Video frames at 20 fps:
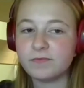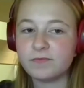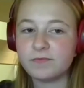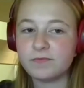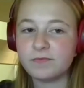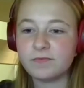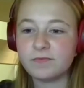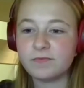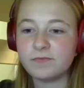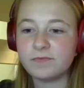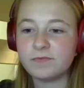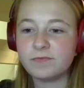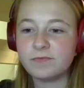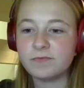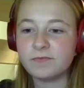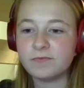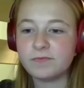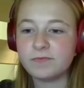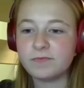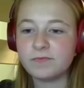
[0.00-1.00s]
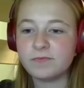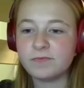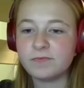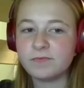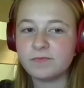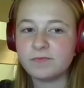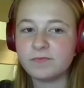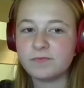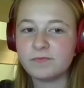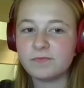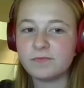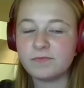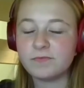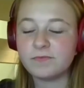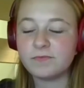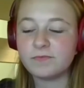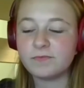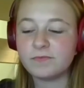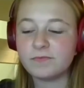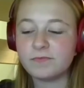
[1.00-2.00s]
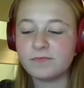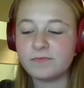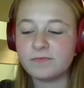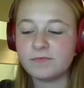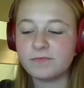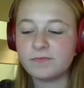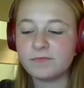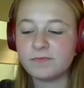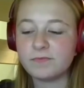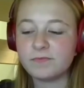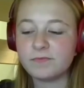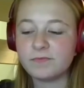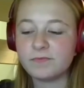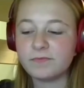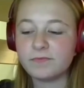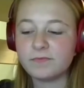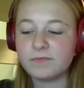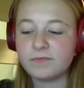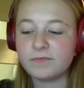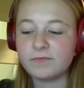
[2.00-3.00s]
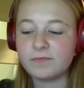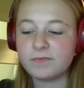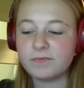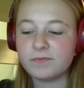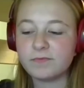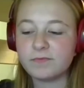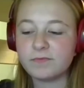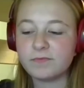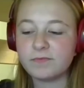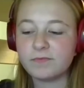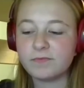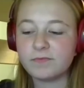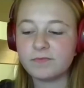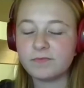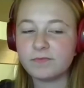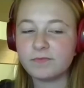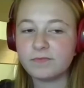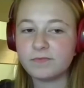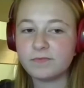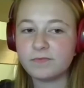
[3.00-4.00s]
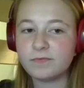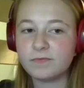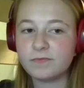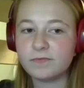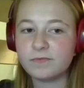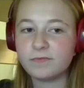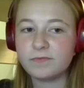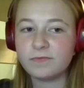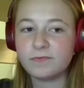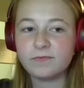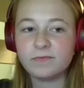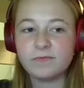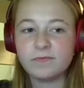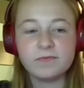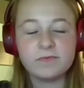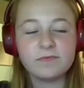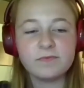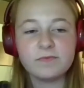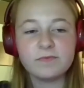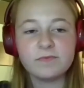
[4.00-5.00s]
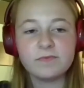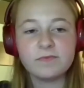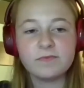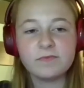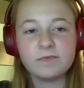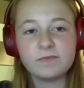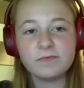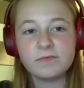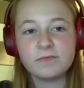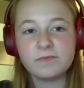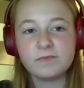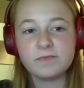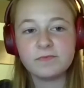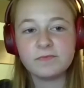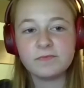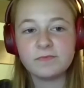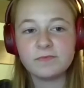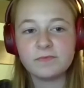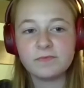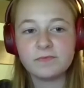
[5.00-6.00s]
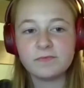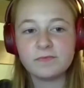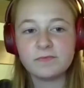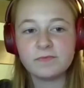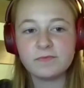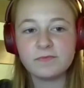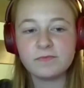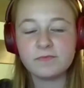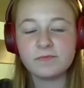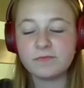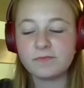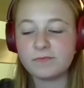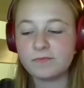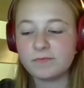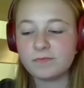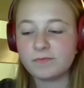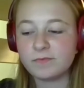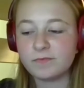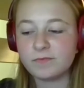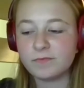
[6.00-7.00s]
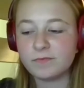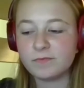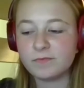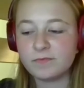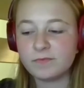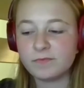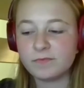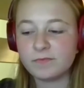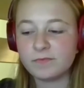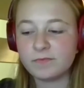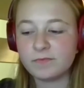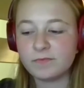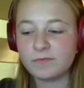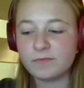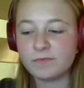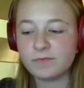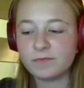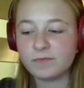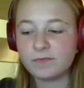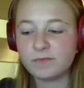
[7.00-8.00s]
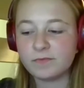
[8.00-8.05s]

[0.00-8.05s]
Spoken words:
No words are spoken by the person on screen.